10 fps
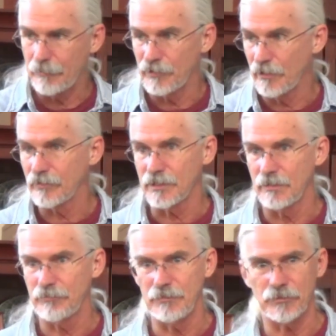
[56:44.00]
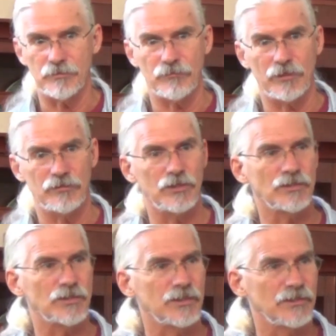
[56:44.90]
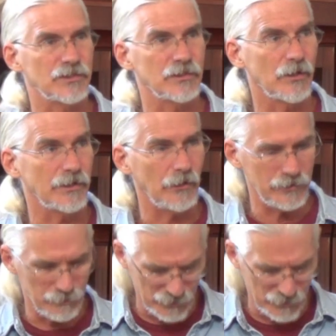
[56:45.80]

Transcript: happened every time people confronted Jesus in the synagogue. He always